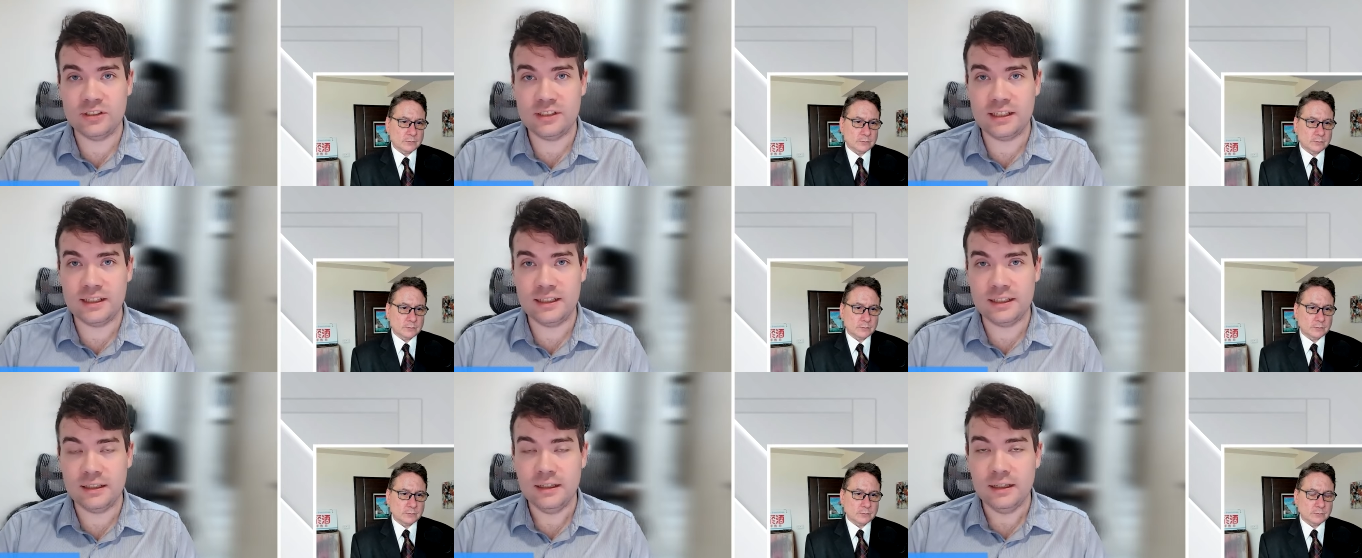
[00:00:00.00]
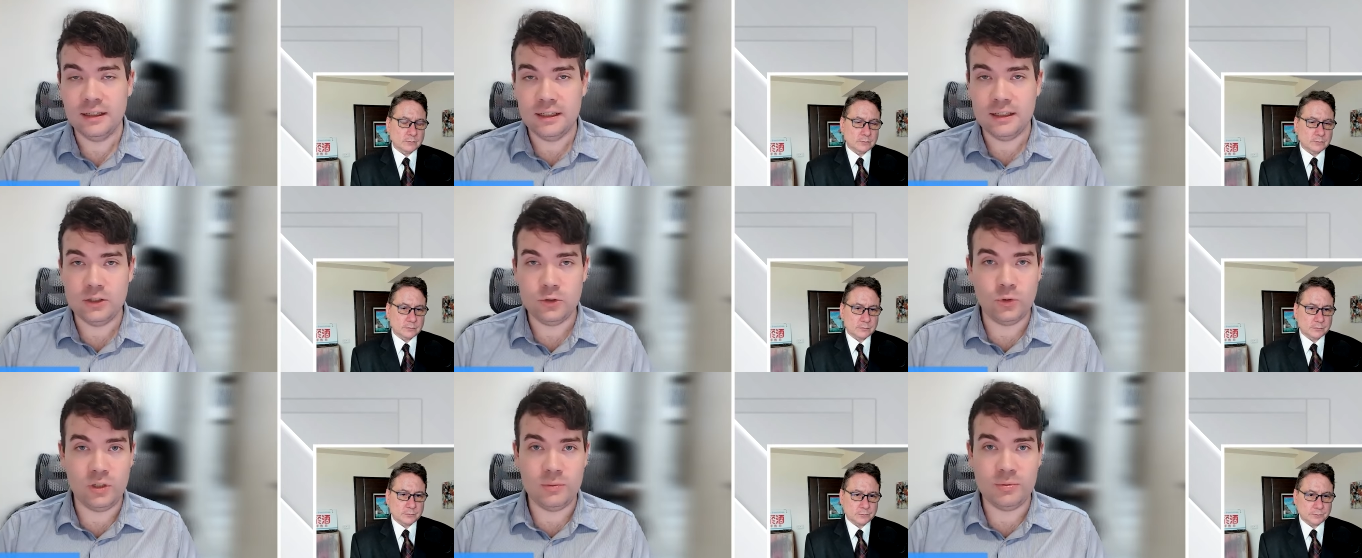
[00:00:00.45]
Speaker 1: getting
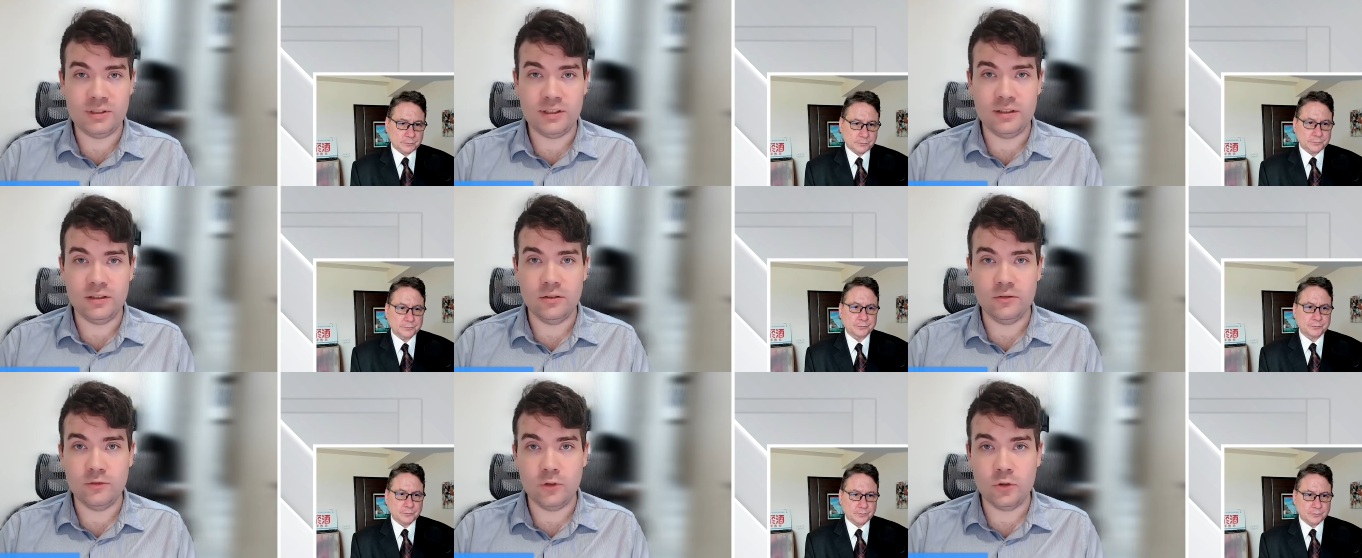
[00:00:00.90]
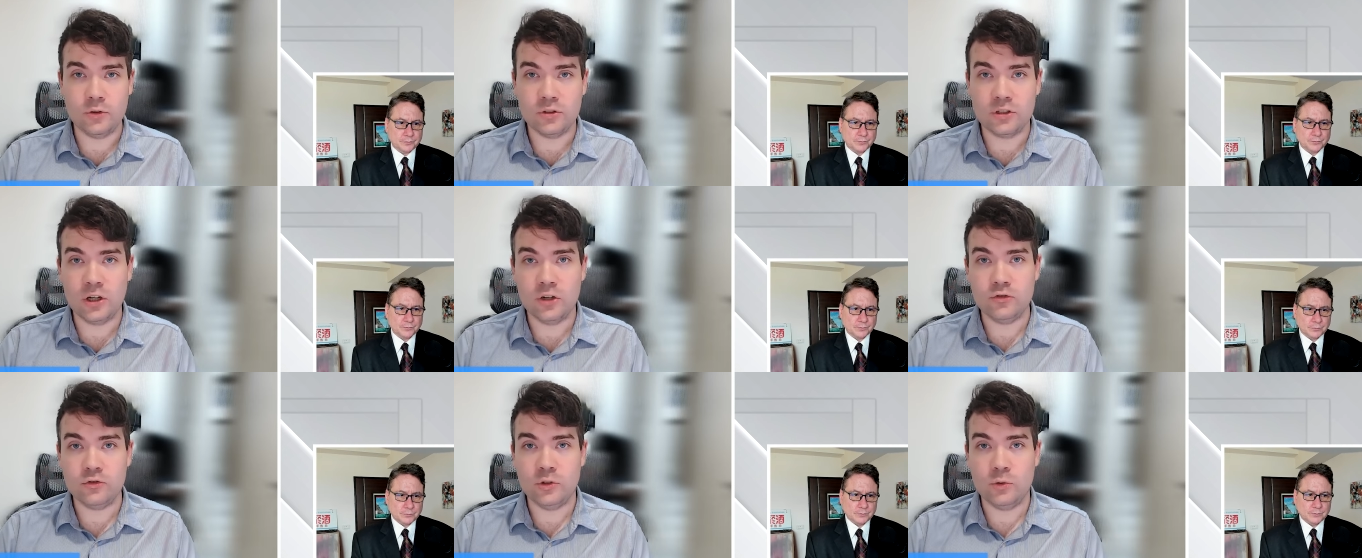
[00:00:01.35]
20% of the vote
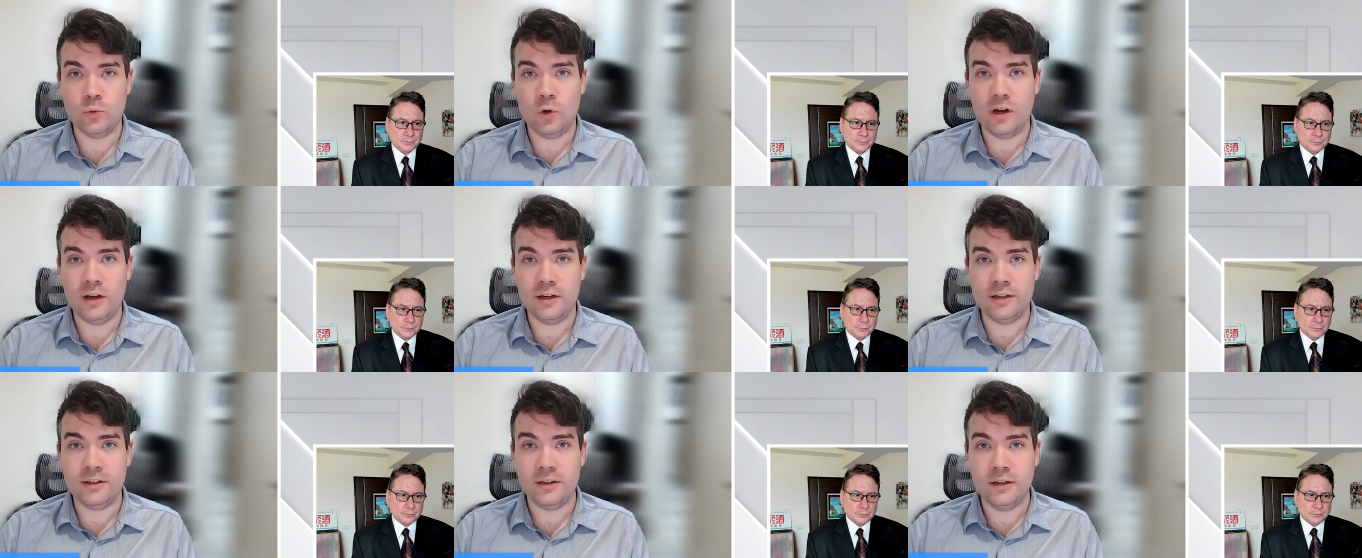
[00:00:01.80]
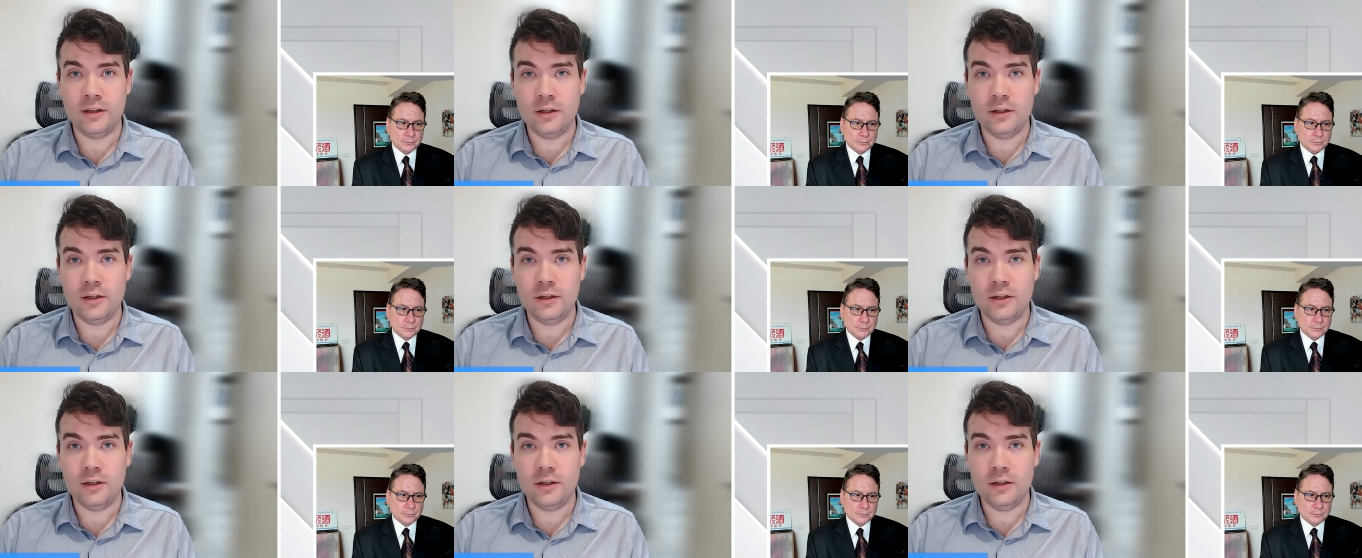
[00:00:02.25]
countrywide.